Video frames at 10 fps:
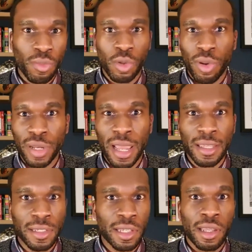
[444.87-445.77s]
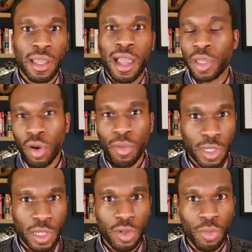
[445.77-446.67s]
So whether that is having a
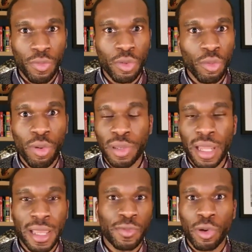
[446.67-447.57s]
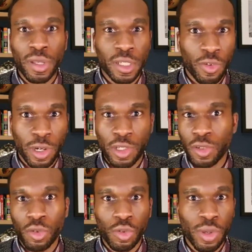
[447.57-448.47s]
conversation with you or whether that is following
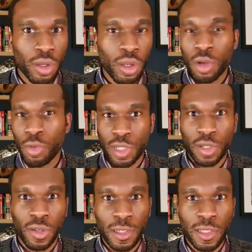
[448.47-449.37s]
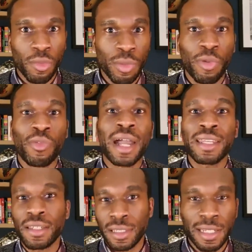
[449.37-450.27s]
instructions or doing question and answer, we provide
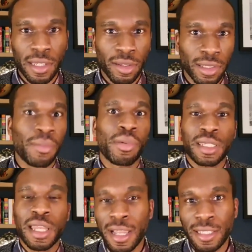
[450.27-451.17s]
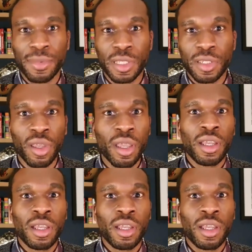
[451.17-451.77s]
it data that mimics that activity.